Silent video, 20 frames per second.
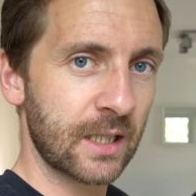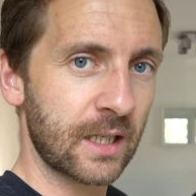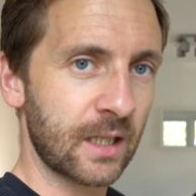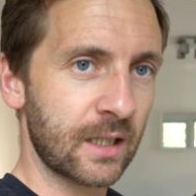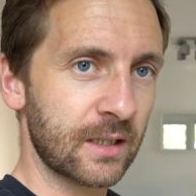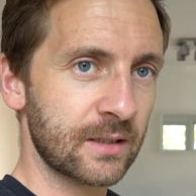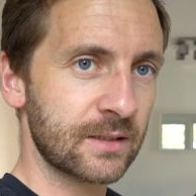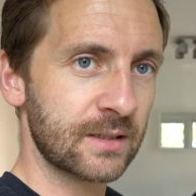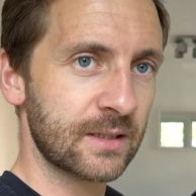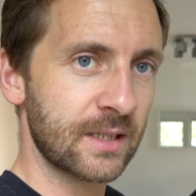
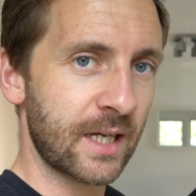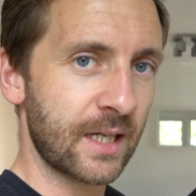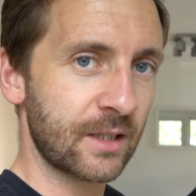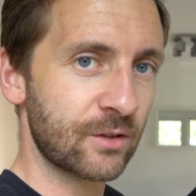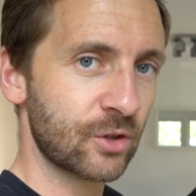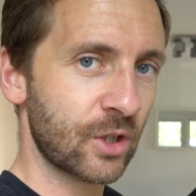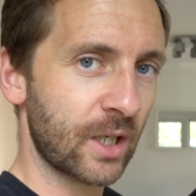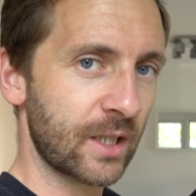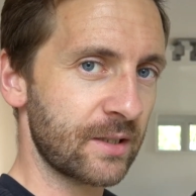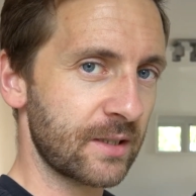at
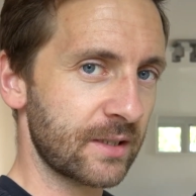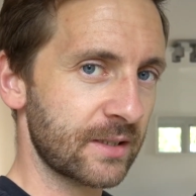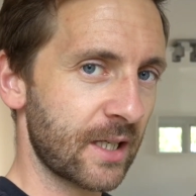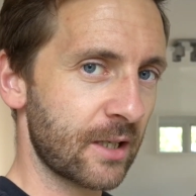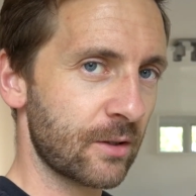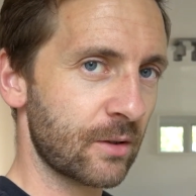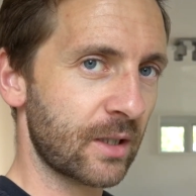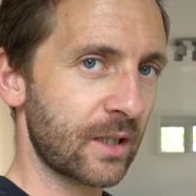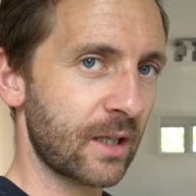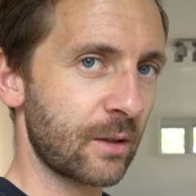trying this
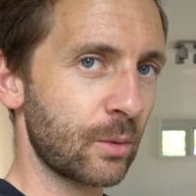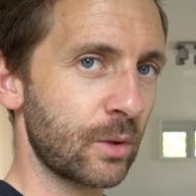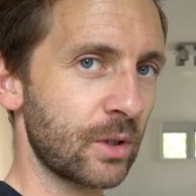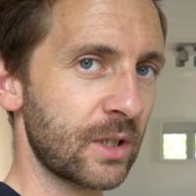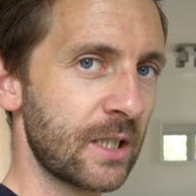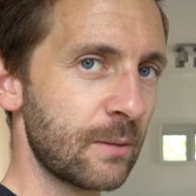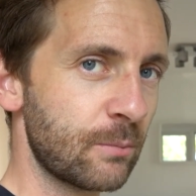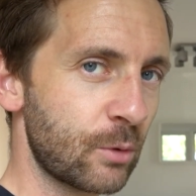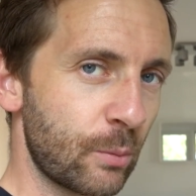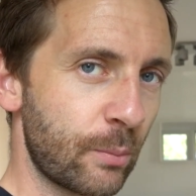out, and I will
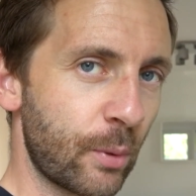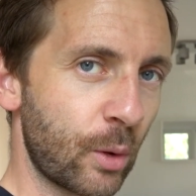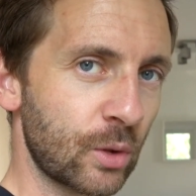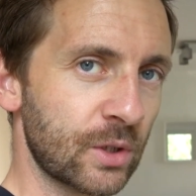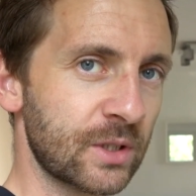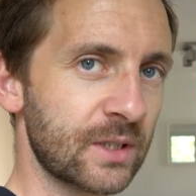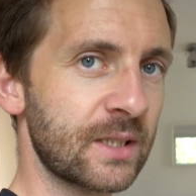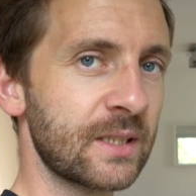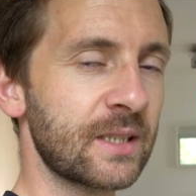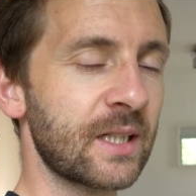keep you
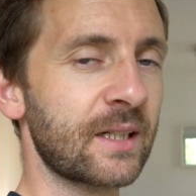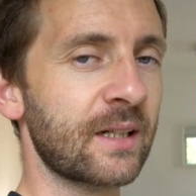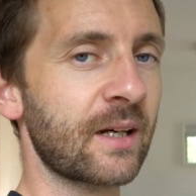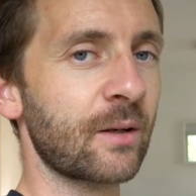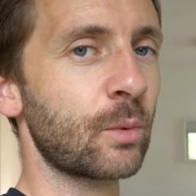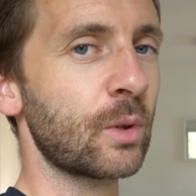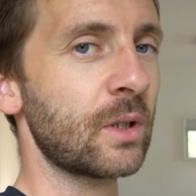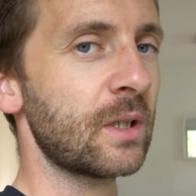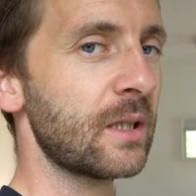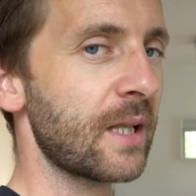posted and I
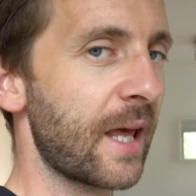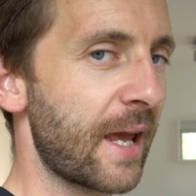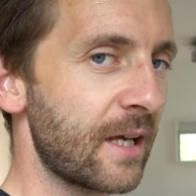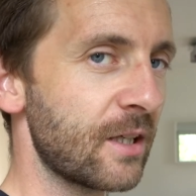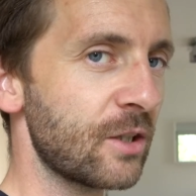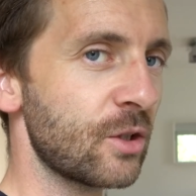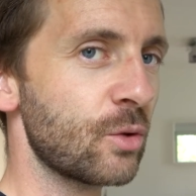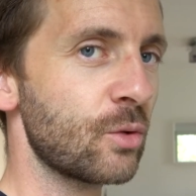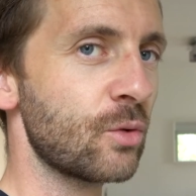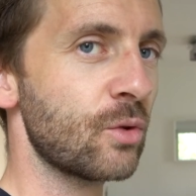will let
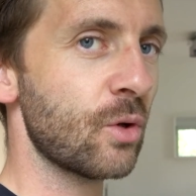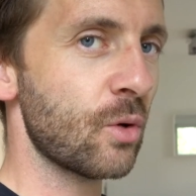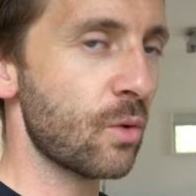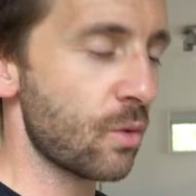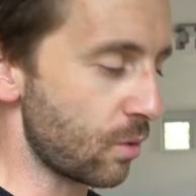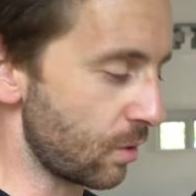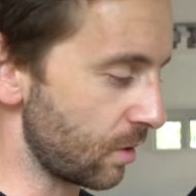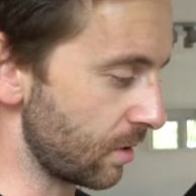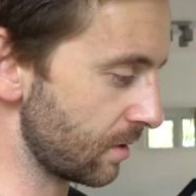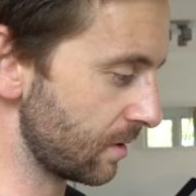you
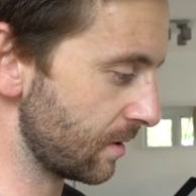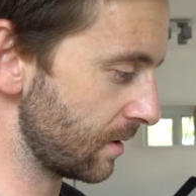know.